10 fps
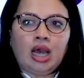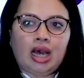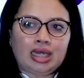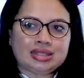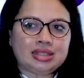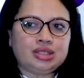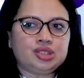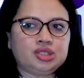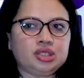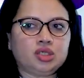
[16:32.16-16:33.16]
Ask the
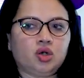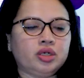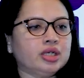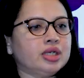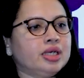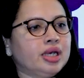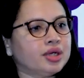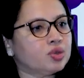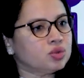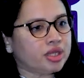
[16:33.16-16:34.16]
history accordingly
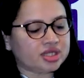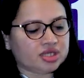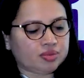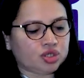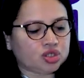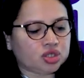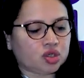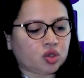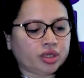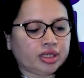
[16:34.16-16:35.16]
and do the examination
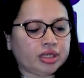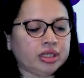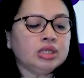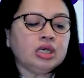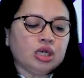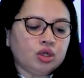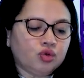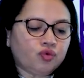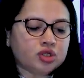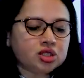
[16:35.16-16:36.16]
accordingly.
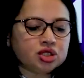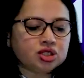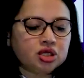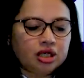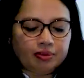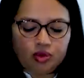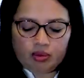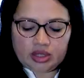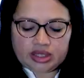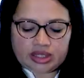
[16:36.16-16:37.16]
Look for structural
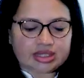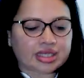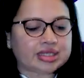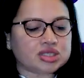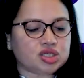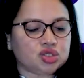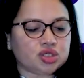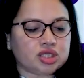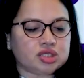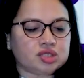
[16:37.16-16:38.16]
abnormalities like skin
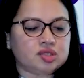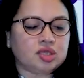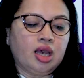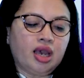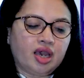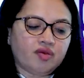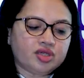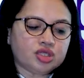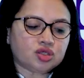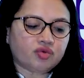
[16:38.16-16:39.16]
changes,
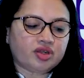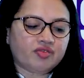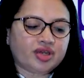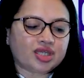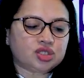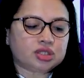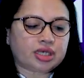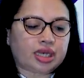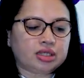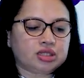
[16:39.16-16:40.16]
evidence of infection,
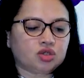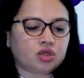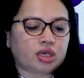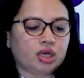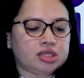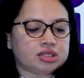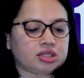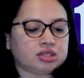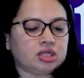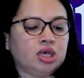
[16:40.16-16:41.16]
callus or
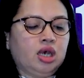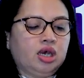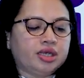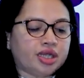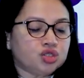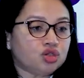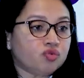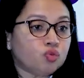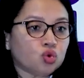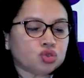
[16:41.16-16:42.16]
ulcers, range
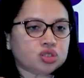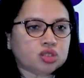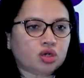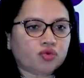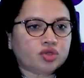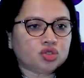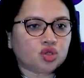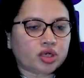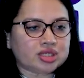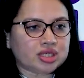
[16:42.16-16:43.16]
of motion of the
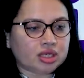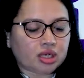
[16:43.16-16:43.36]
joints